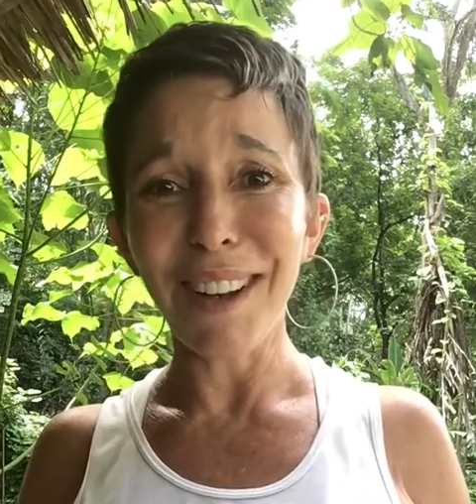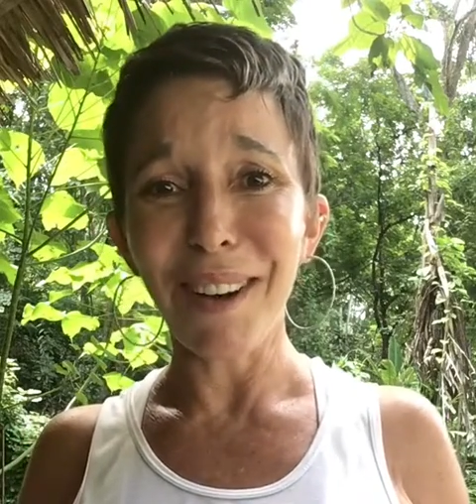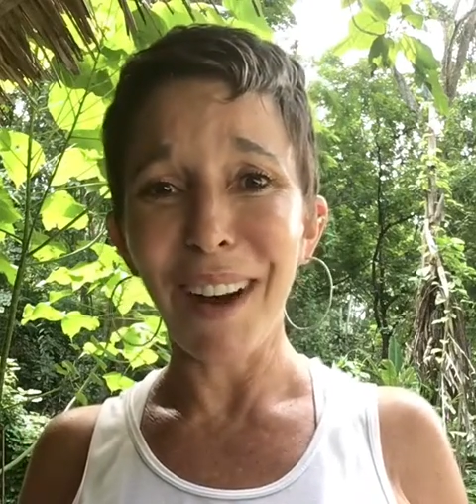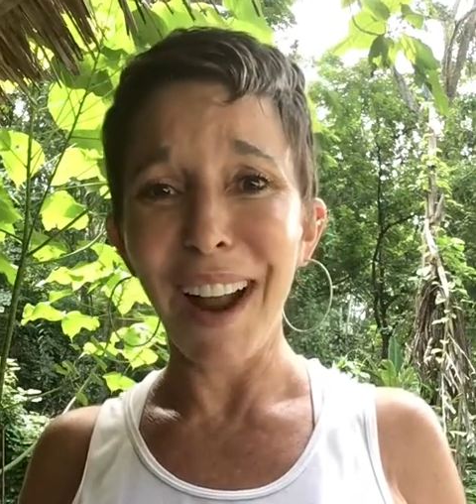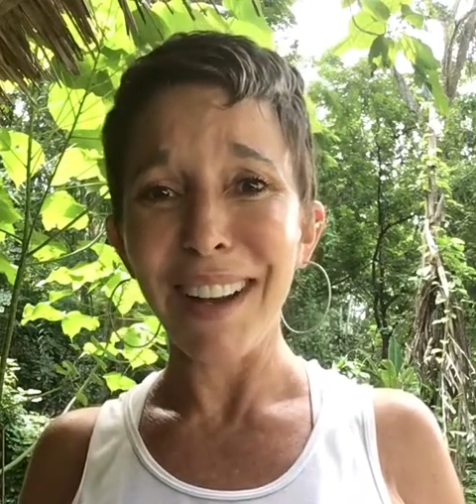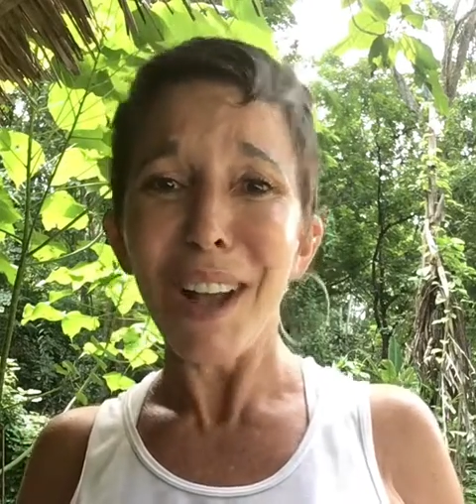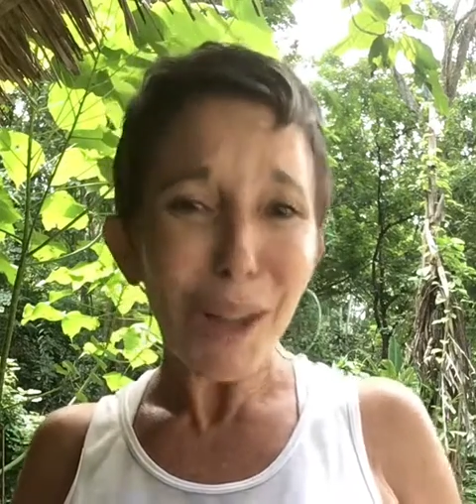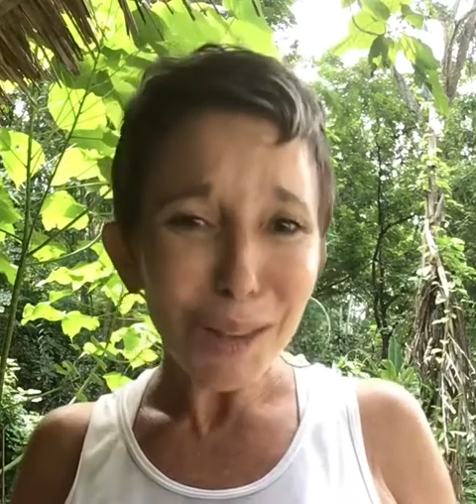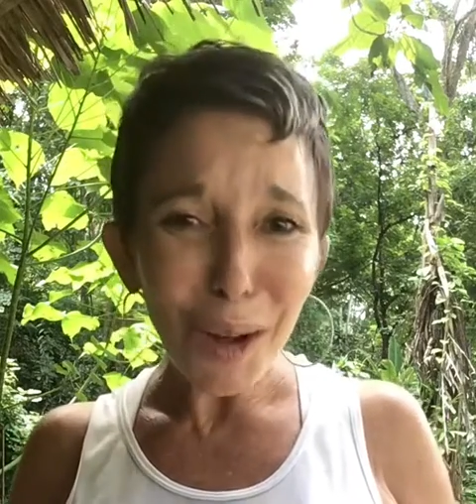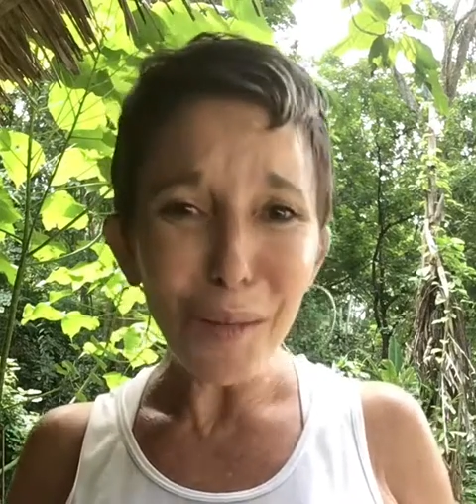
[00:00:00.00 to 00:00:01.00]
All right,
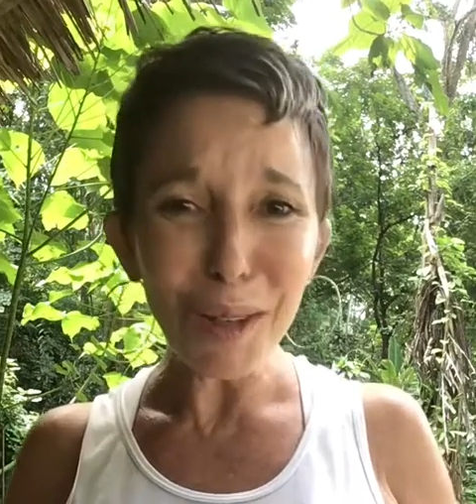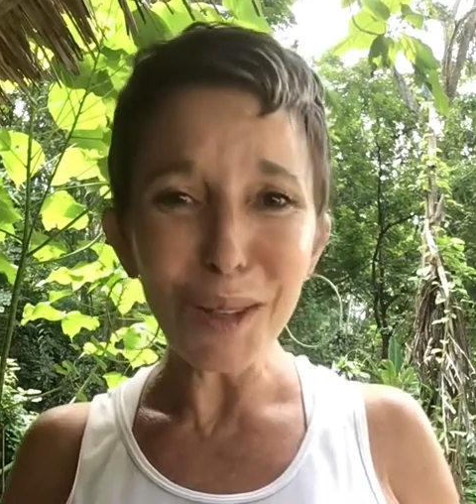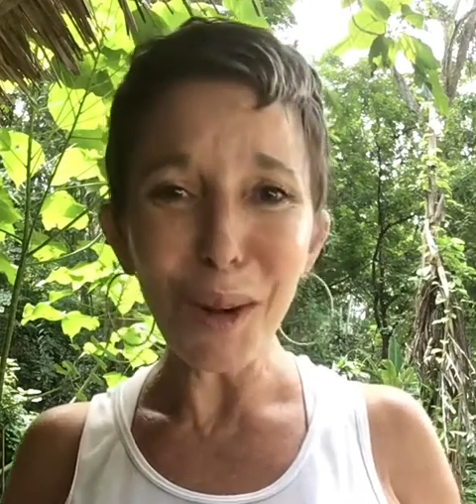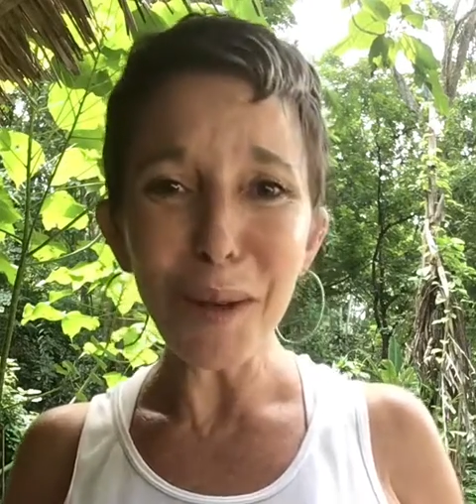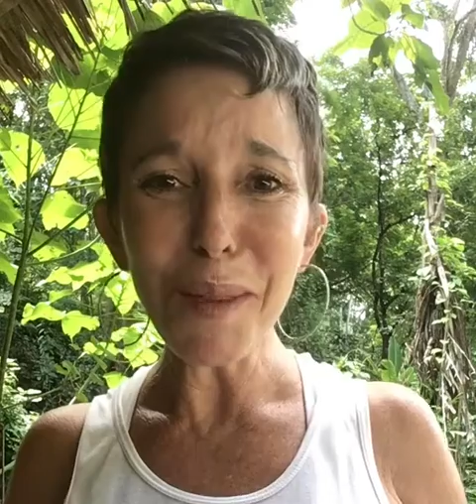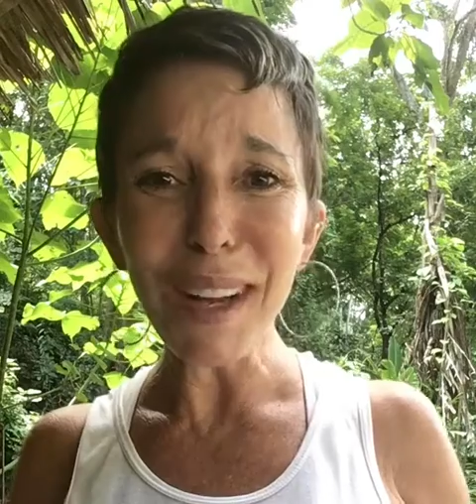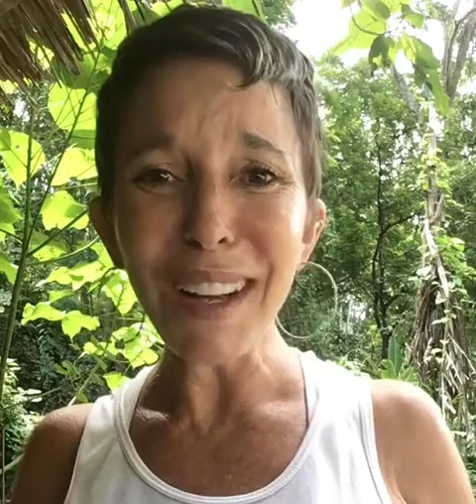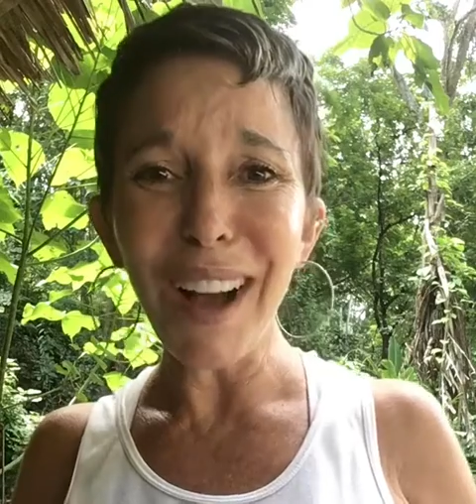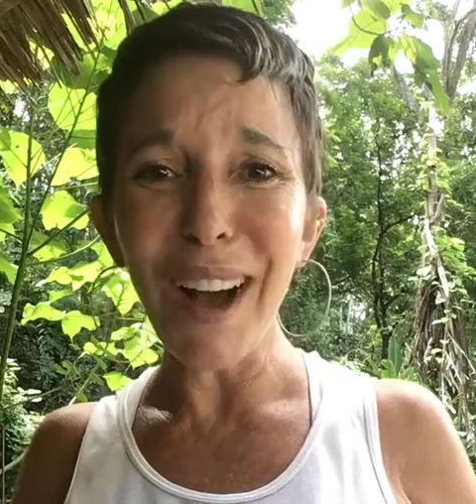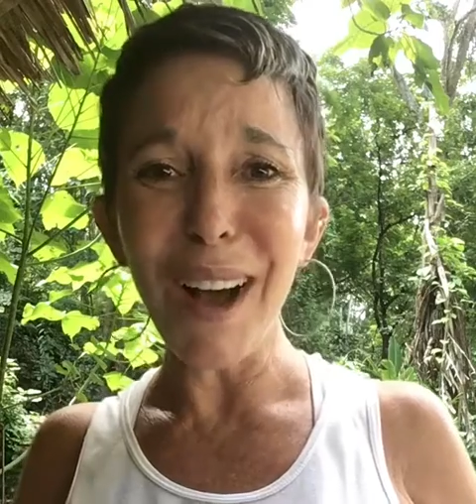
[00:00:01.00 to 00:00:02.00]
so I hope you join
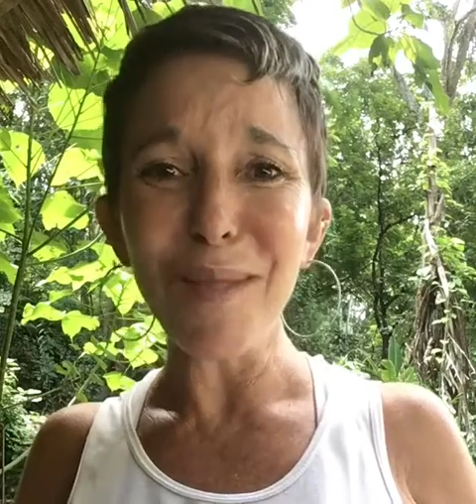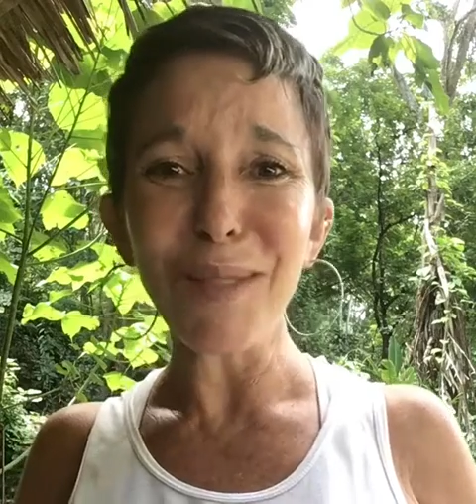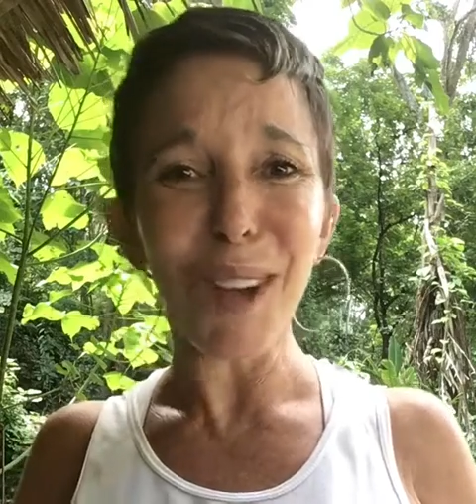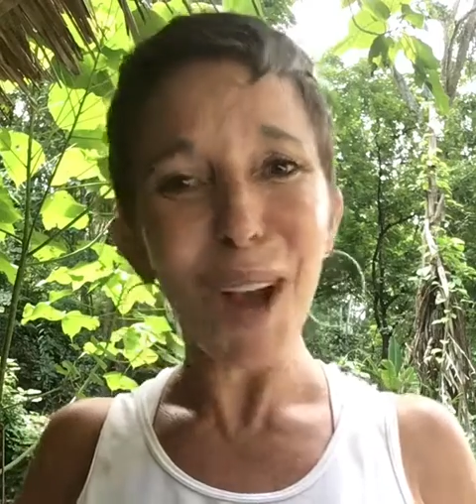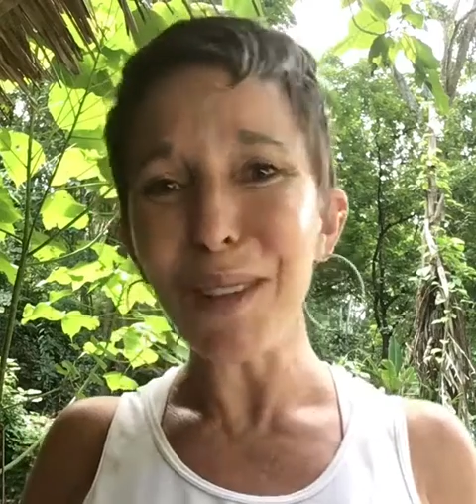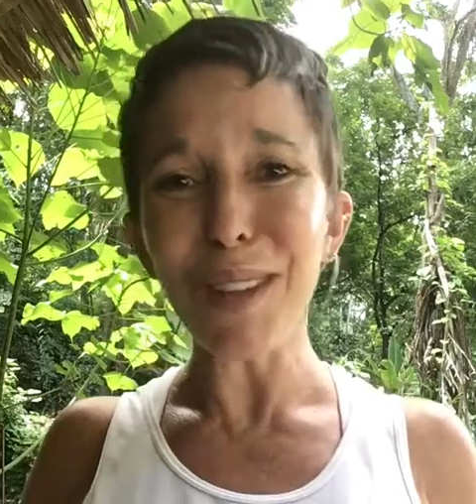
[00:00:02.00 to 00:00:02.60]
me along